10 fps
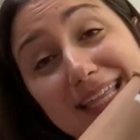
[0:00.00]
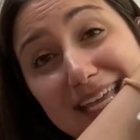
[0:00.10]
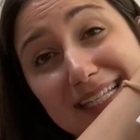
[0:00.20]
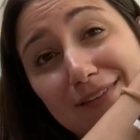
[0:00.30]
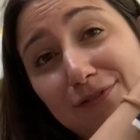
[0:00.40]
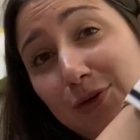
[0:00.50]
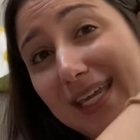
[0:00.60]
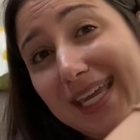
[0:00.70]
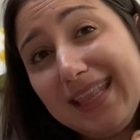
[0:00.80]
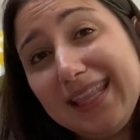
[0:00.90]
this, if you
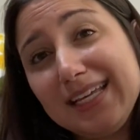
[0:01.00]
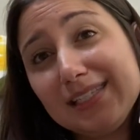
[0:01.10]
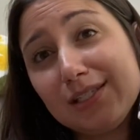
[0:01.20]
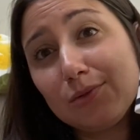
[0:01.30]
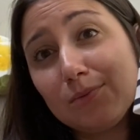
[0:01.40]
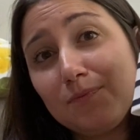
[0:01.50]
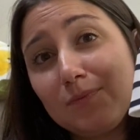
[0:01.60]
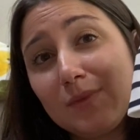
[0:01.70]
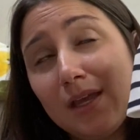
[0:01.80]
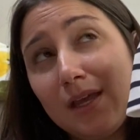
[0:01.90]
can get this
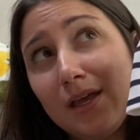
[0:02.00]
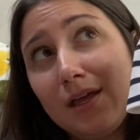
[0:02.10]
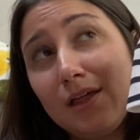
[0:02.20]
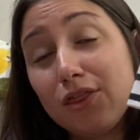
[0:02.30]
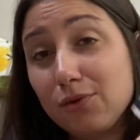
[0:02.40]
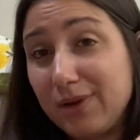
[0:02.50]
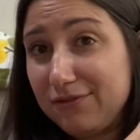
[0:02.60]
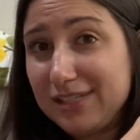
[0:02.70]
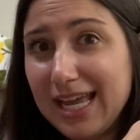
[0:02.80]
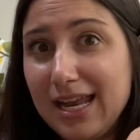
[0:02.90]

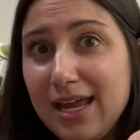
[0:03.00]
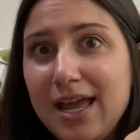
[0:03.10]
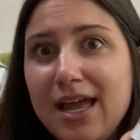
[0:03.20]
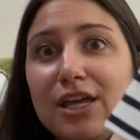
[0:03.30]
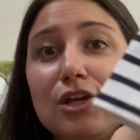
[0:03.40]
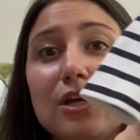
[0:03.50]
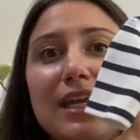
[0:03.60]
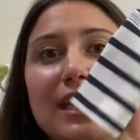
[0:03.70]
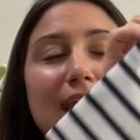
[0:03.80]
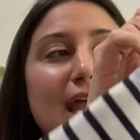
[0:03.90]
thrifted, you're going
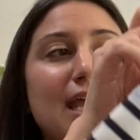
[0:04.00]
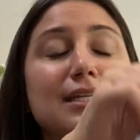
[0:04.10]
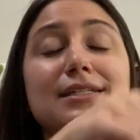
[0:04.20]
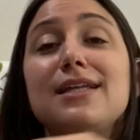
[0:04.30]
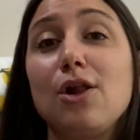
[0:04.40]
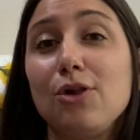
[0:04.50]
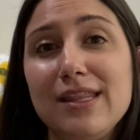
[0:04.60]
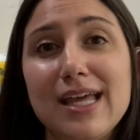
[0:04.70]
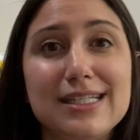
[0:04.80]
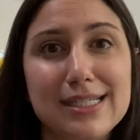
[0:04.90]
to get not only
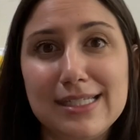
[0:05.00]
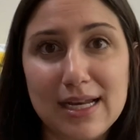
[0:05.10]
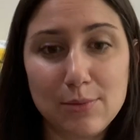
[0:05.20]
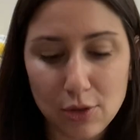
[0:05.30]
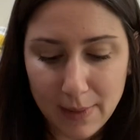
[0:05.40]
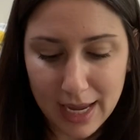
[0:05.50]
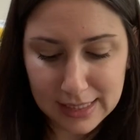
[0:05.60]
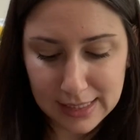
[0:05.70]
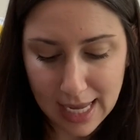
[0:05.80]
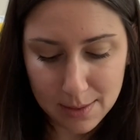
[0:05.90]
that sustainable
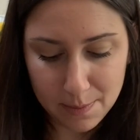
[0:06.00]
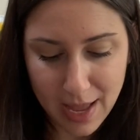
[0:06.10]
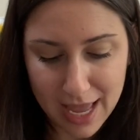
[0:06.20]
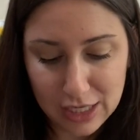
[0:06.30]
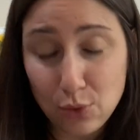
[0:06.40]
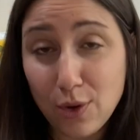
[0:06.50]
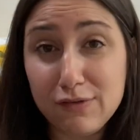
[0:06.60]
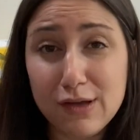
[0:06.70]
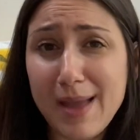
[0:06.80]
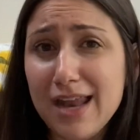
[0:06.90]
mindset, but you won't
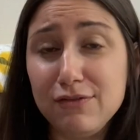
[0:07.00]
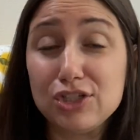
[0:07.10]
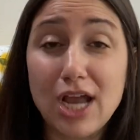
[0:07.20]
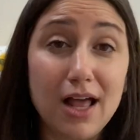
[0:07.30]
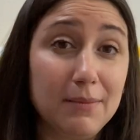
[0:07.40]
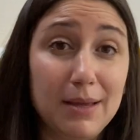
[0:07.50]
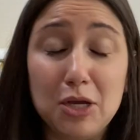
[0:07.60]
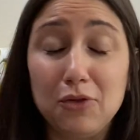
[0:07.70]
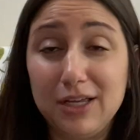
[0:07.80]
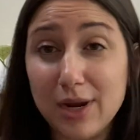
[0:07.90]
feel bad if your child
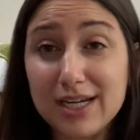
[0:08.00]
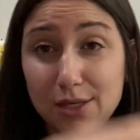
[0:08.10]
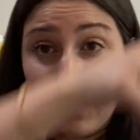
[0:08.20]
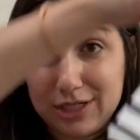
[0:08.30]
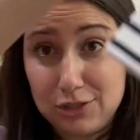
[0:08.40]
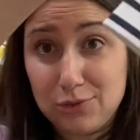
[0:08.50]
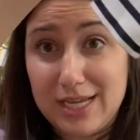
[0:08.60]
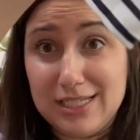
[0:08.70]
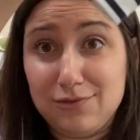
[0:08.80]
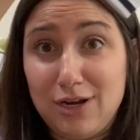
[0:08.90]
maybe only wears it once or
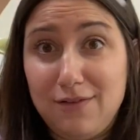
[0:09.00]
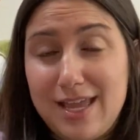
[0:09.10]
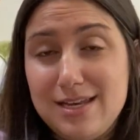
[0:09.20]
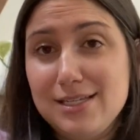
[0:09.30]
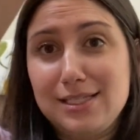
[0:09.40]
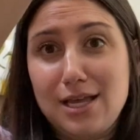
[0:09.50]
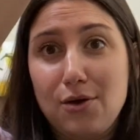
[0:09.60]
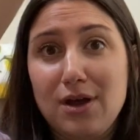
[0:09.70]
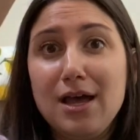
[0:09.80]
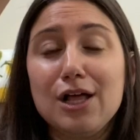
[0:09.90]
twice for an event.
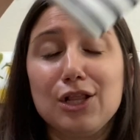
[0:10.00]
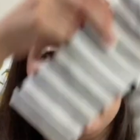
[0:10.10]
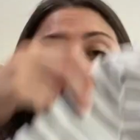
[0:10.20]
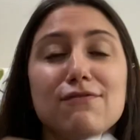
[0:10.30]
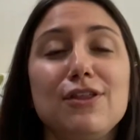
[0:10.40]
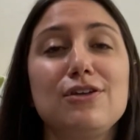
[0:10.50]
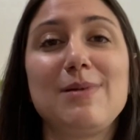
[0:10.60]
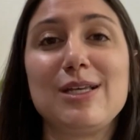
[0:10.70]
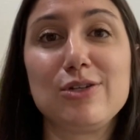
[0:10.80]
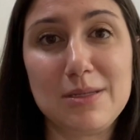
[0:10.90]
So looking for those
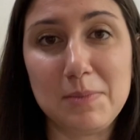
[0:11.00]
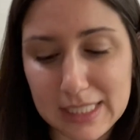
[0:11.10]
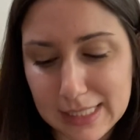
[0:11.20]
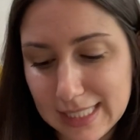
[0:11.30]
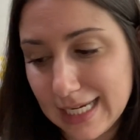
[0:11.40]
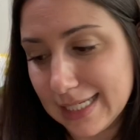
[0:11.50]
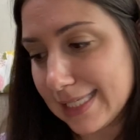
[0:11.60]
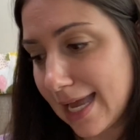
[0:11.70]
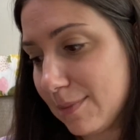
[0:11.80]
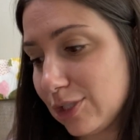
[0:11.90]
specialty pieces at
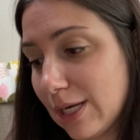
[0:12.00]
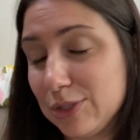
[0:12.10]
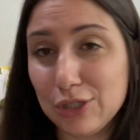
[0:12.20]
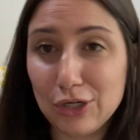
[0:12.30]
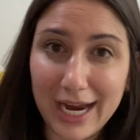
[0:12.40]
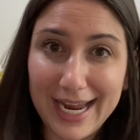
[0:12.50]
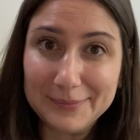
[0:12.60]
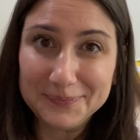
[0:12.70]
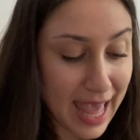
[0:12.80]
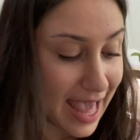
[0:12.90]
consignment shops are great.
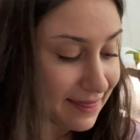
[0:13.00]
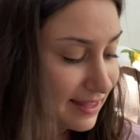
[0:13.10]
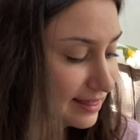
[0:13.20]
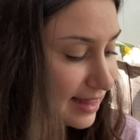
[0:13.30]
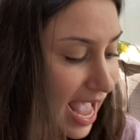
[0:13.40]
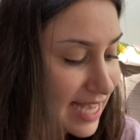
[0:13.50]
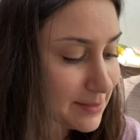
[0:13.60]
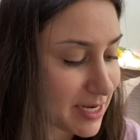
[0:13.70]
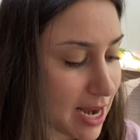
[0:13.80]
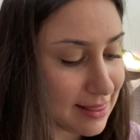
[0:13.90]
And then last
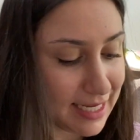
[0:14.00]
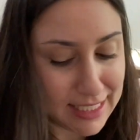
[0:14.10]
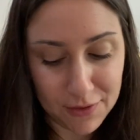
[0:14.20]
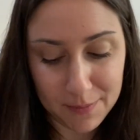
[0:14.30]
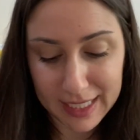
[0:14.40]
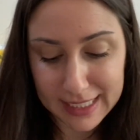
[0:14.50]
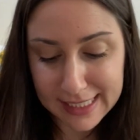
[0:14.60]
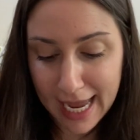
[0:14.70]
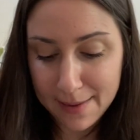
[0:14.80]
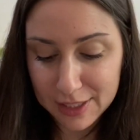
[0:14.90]
but not least, from the
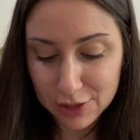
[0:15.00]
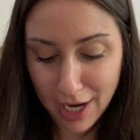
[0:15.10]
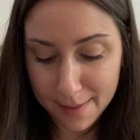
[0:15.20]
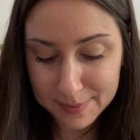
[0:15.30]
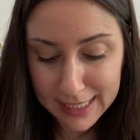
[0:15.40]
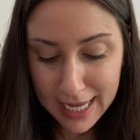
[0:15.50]
consignment shops,